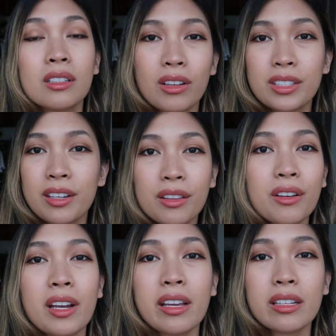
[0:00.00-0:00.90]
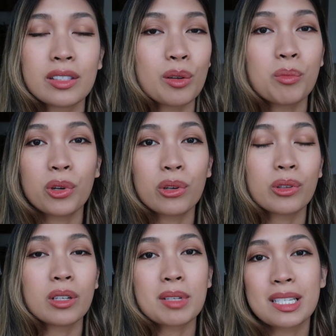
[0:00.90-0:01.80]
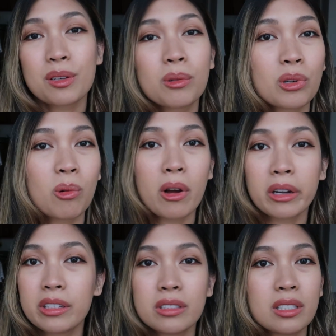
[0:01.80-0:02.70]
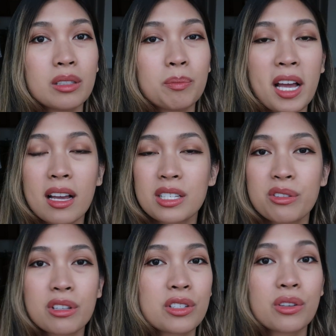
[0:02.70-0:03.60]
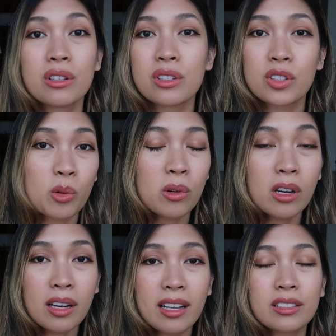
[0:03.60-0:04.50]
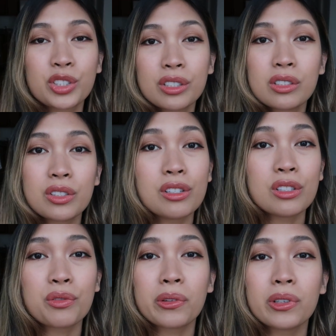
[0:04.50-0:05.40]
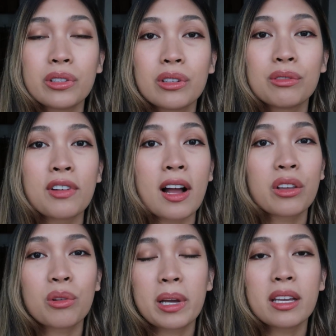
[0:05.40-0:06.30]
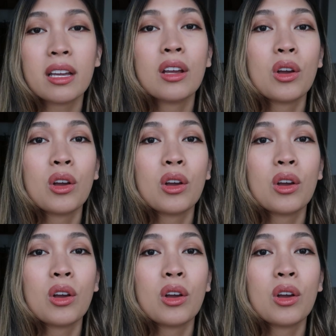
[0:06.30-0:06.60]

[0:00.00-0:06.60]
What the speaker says: On the other hand, some programs don't require you to pass with a certain score, and it's just used for you to evaluate